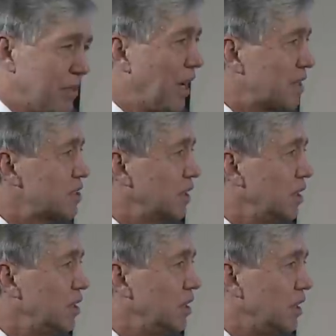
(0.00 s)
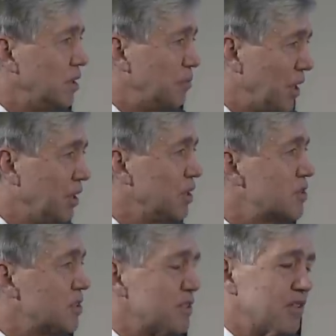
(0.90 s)
taxing in, in many
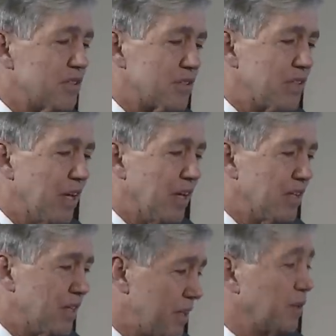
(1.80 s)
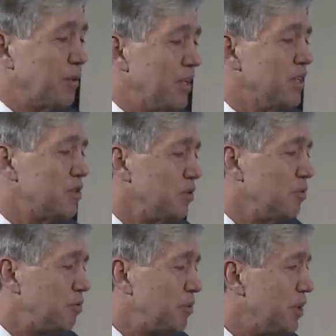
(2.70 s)
instances, and I think we need to
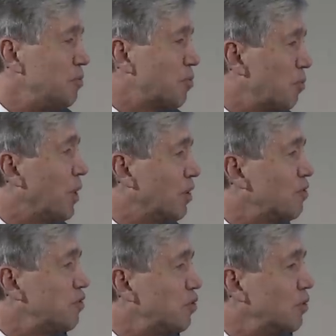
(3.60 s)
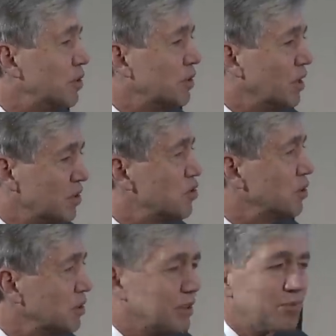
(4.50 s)
be prepared for
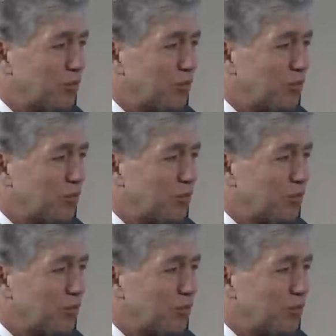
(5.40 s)
uncertainty.